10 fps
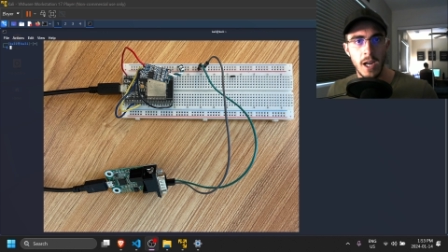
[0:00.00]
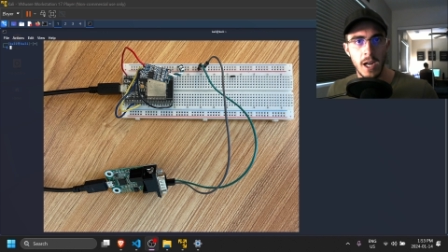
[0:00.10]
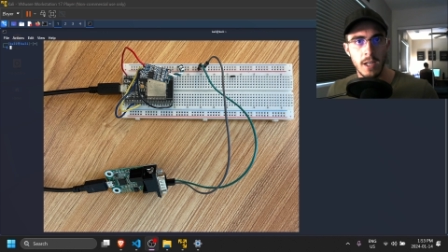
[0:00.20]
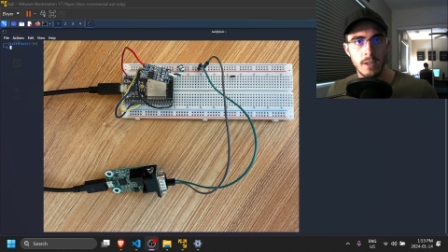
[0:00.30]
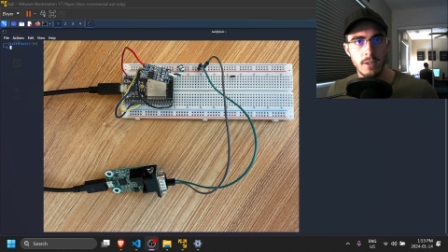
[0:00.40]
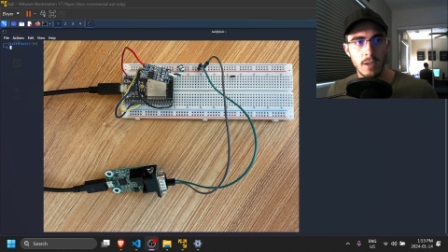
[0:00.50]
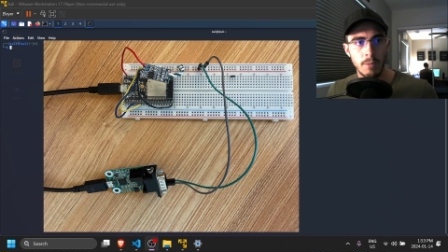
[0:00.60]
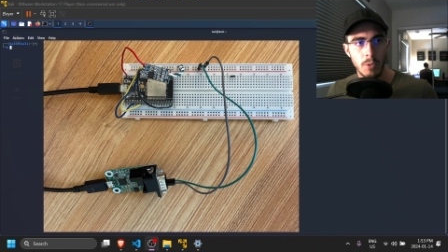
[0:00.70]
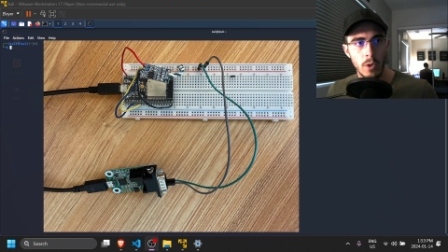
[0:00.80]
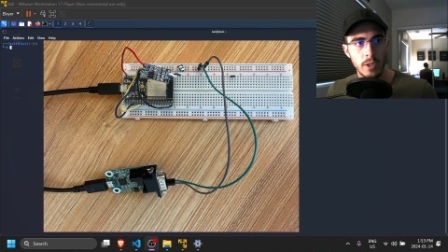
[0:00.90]
and
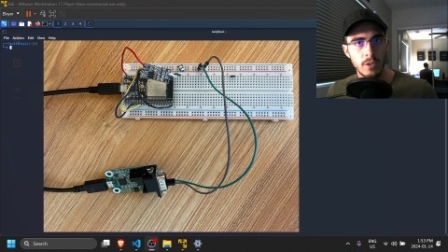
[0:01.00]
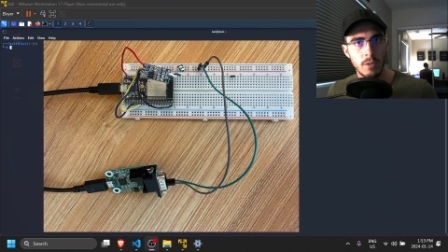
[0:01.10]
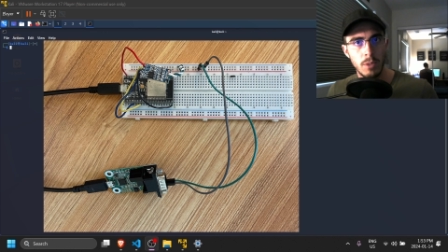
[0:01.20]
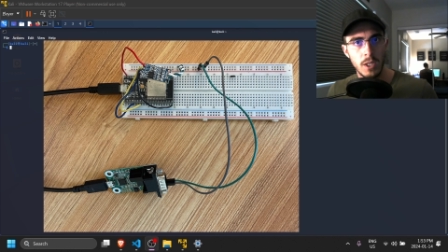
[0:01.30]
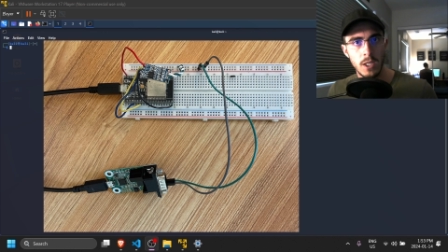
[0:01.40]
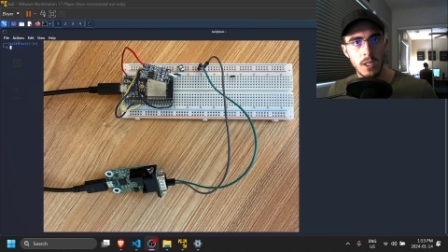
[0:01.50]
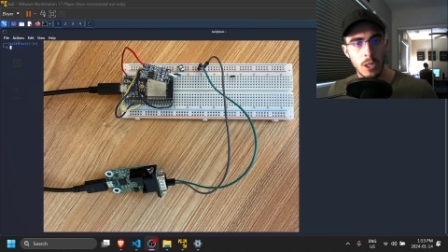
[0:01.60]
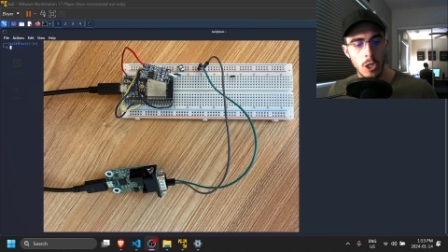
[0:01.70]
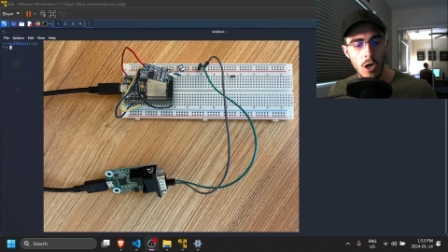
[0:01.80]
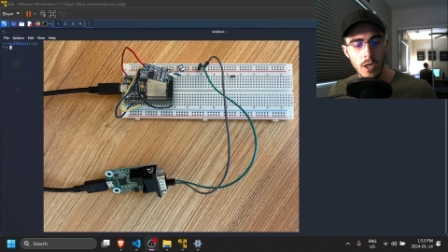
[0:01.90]
I'm going to be
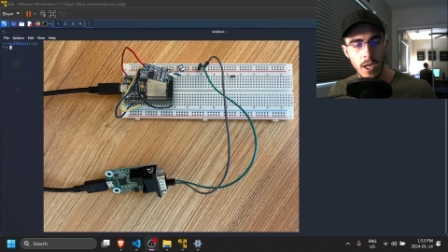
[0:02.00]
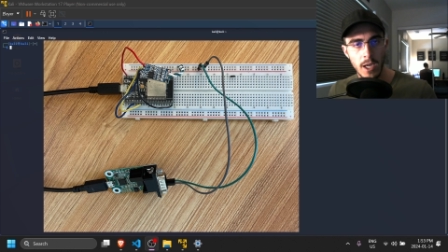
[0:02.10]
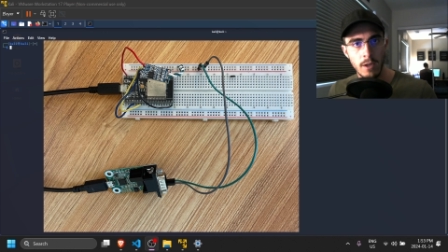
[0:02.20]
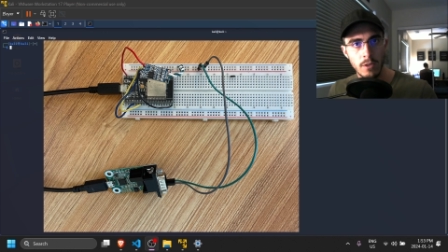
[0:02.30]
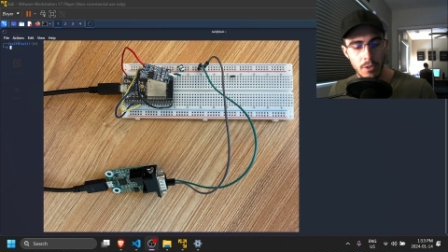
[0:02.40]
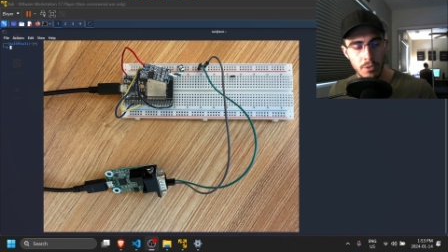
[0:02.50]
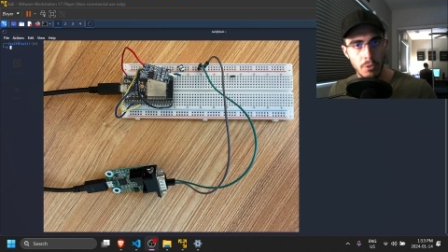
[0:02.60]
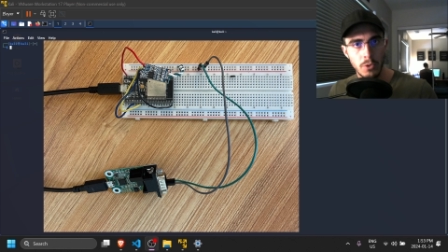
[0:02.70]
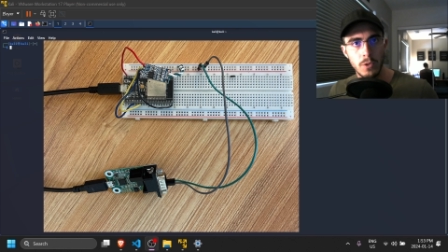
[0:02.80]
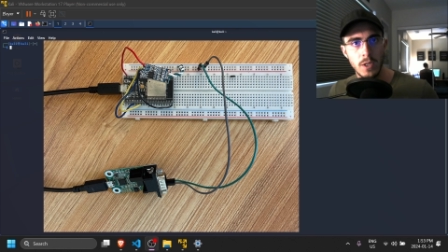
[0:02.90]
logging
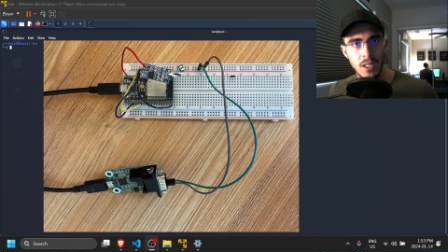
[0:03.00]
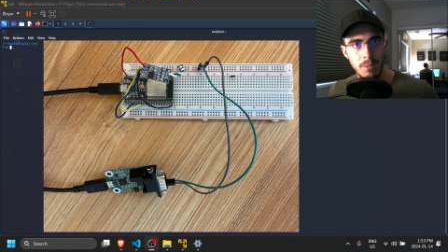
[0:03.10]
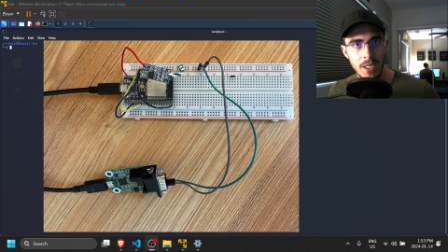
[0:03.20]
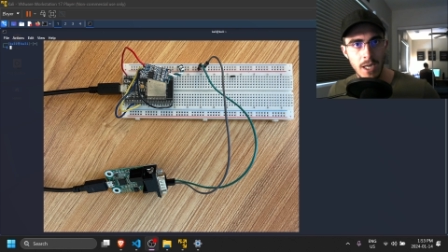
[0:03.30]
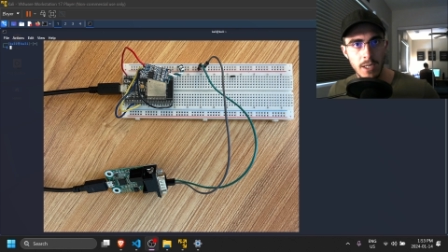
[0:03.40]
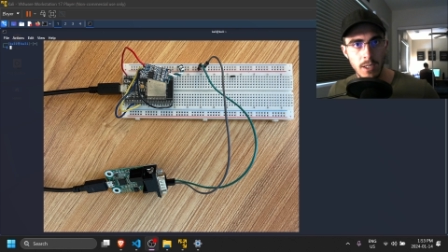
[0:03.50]
through the DB9